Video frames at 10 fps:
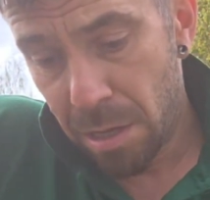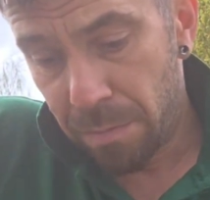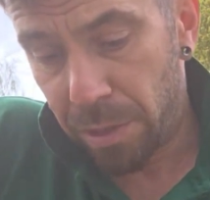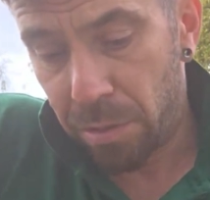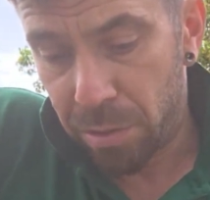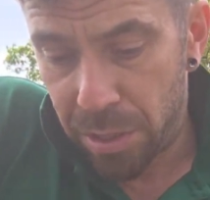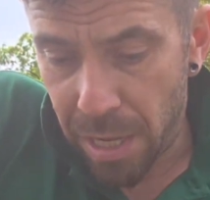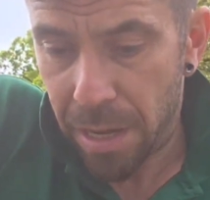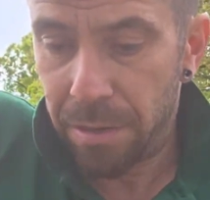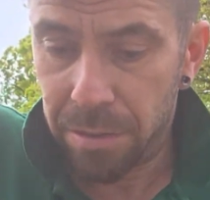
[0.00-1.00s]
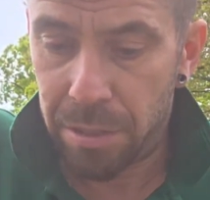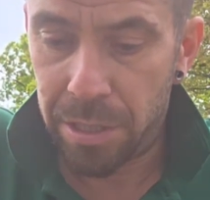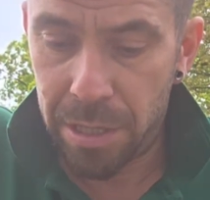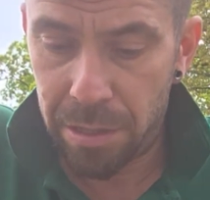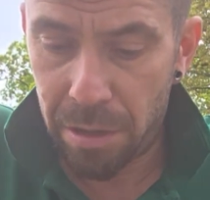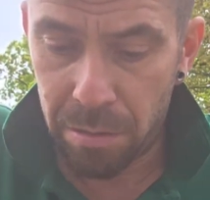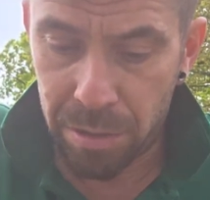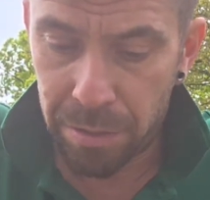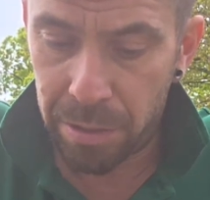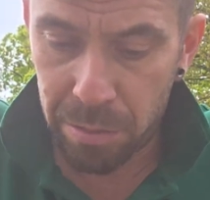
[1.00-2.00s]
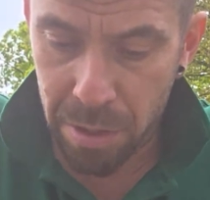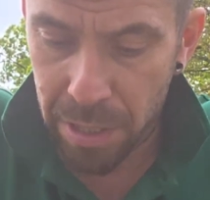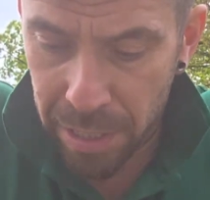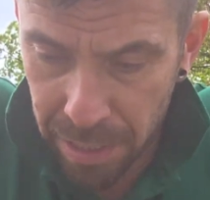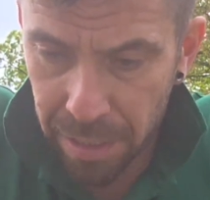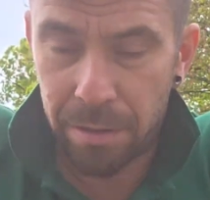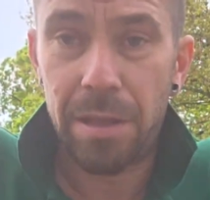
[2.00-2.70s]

because then as the year goes on they'll thicken out,